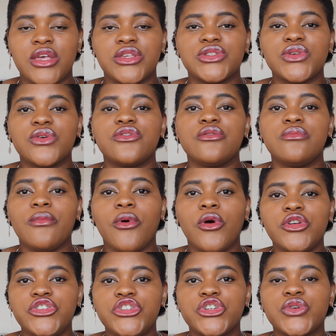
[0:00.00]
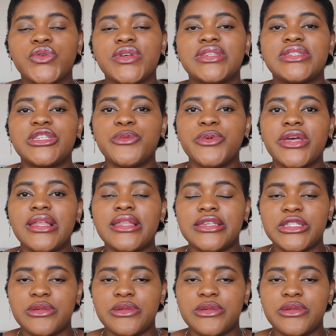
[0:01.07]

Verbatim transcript: So the module is typically